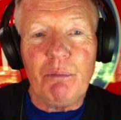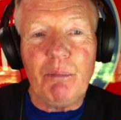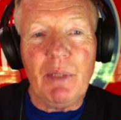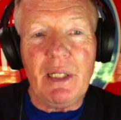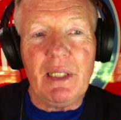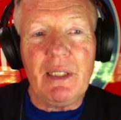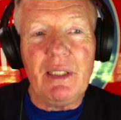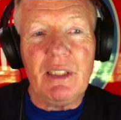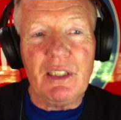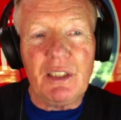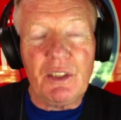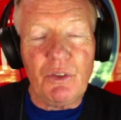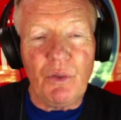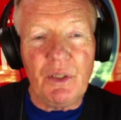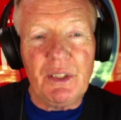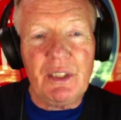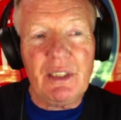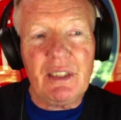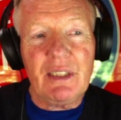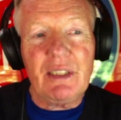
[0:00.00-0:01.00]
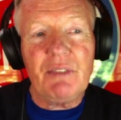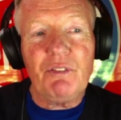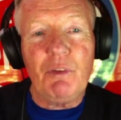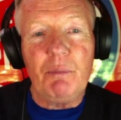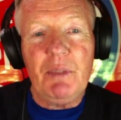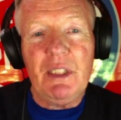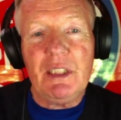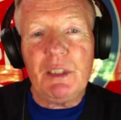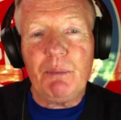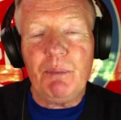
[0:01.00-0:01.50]
But the source from
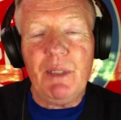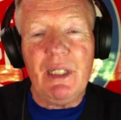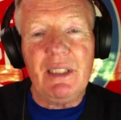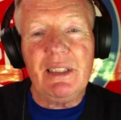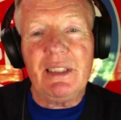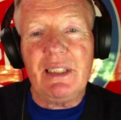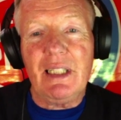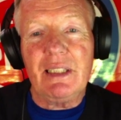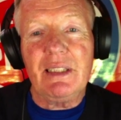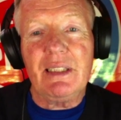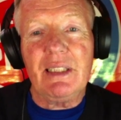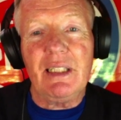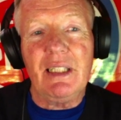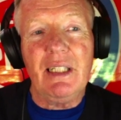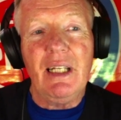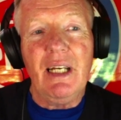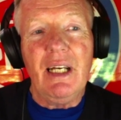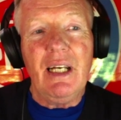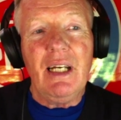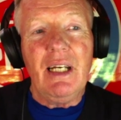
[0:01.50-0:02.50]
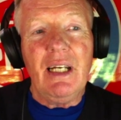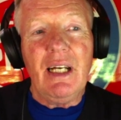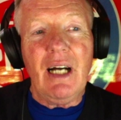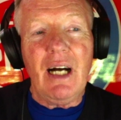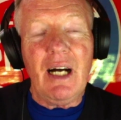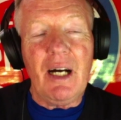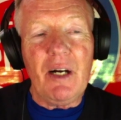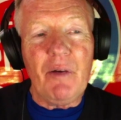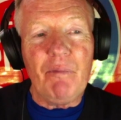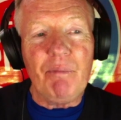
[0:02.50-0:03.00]
ESPN says
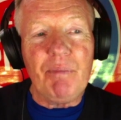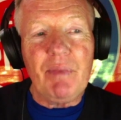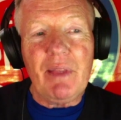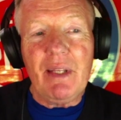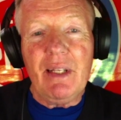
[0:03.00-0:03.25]
um,